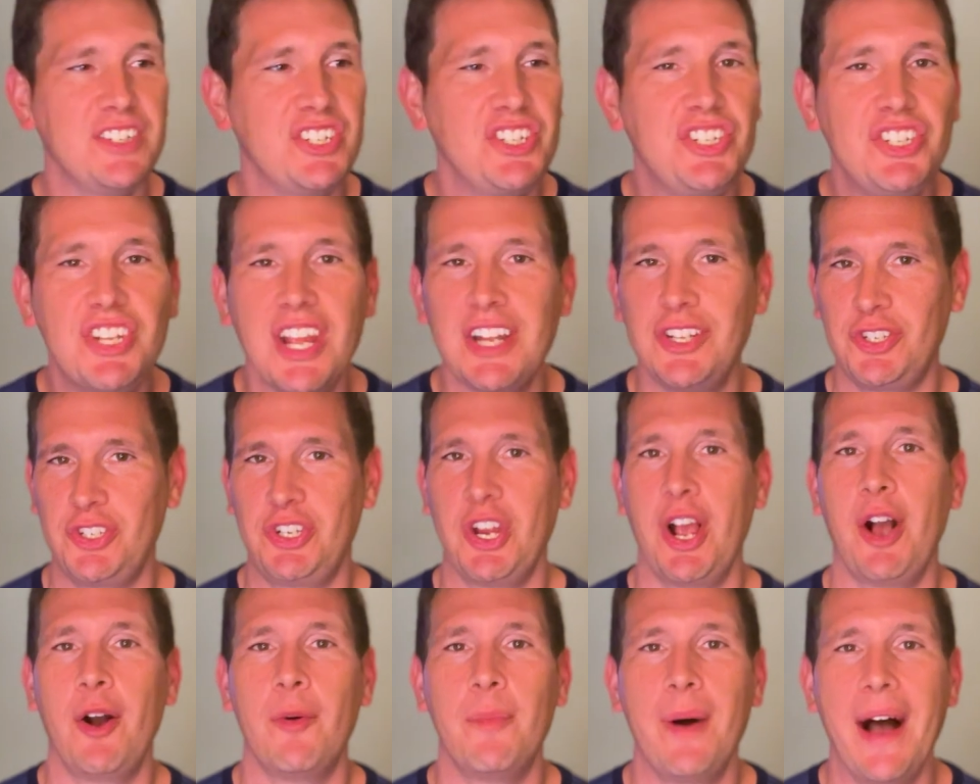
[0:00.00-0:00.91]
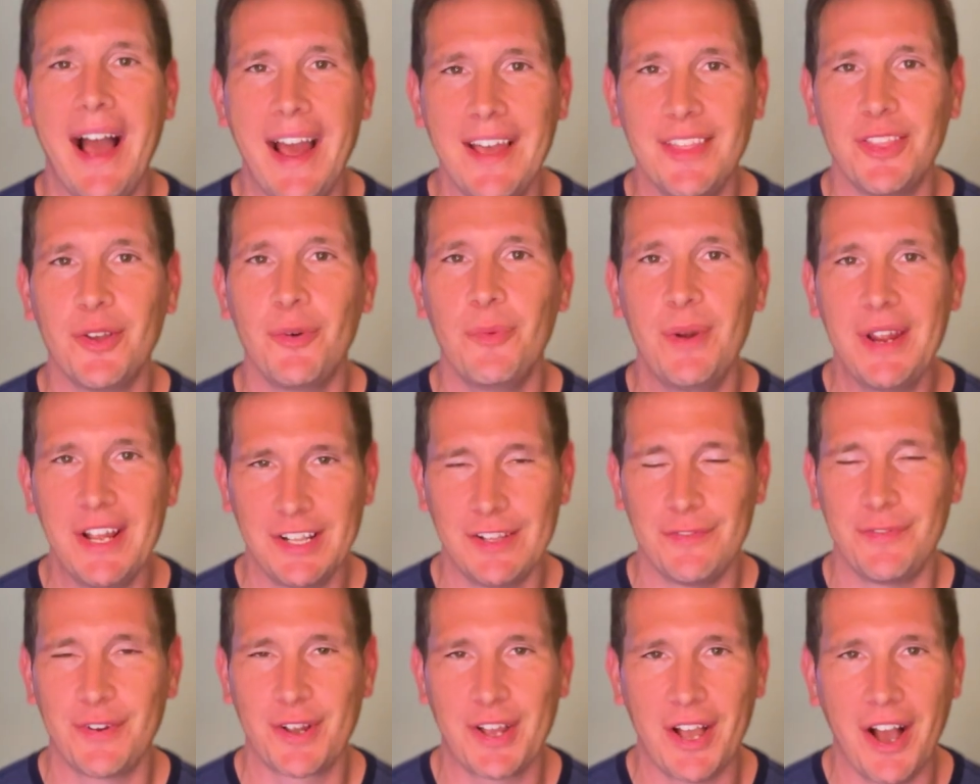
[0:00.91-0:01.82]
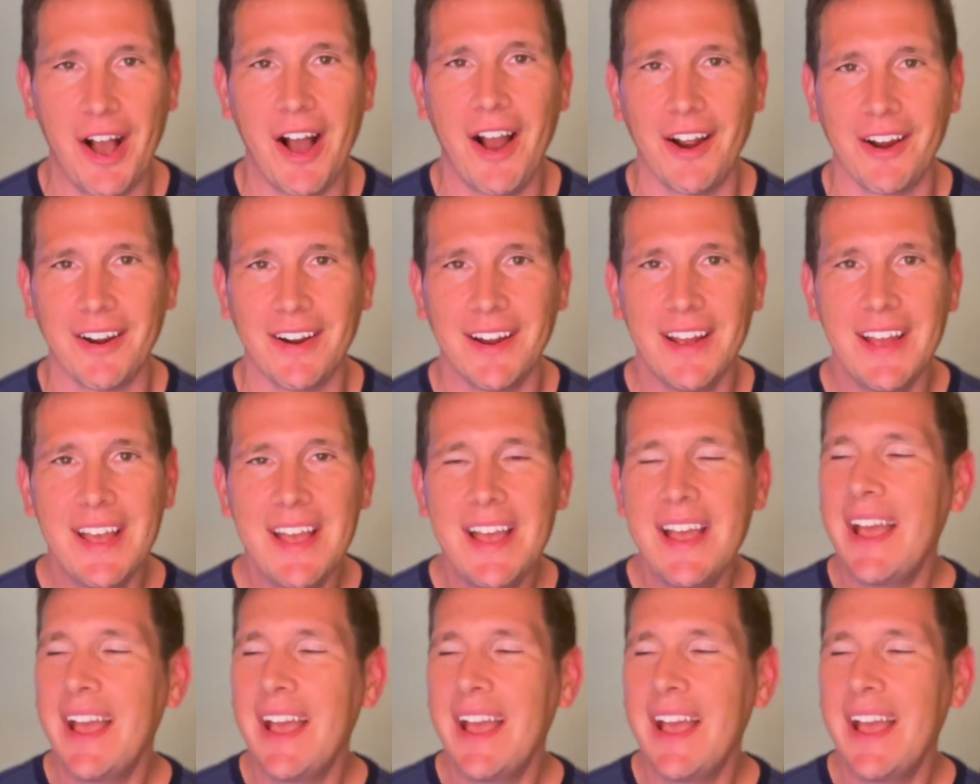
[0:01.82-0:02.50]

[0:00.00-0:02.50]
shit show behind the wheel of a car.